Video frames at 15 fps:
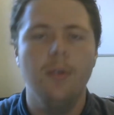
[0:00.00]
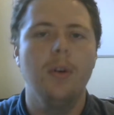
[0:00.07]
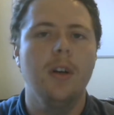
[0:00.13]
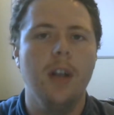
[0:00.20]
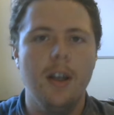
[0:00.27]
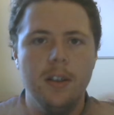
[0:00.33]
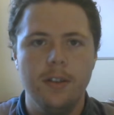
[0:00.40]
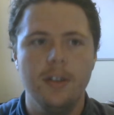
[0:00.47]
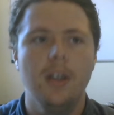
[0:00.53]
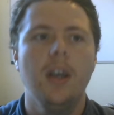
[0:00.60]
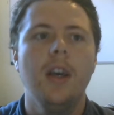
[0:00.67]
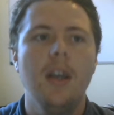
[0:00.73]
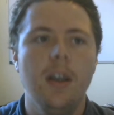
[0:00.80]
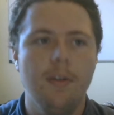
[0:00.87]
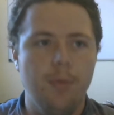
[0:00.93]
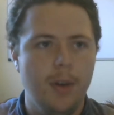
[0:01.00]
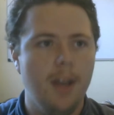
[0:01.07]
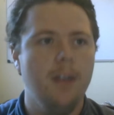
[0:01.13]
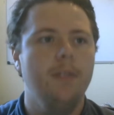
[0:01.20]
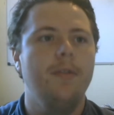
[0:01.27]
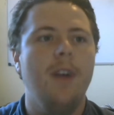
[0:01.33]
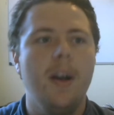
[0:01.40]
Organized if we
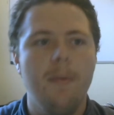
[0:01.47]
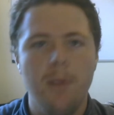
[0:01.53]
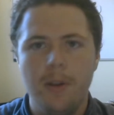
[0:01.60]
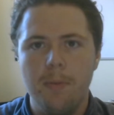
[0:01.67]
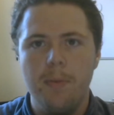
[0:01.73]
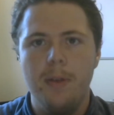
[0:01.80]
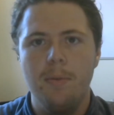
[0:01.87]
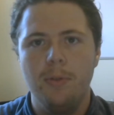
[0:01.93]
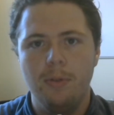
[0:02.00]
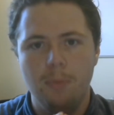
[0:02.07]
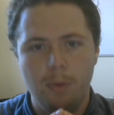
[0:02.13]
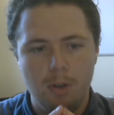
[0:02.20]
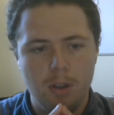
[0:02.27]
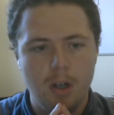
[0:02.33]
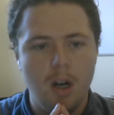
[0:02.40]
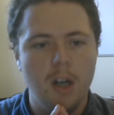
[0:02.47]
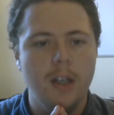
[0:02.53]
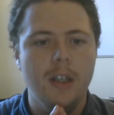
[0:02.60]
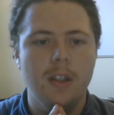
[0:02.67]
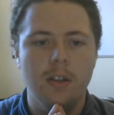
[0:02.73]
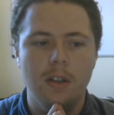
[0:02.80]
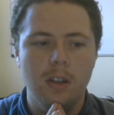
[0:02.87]
had to find other people to work on
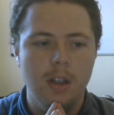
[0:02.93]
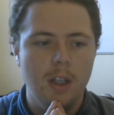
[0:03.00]
it, or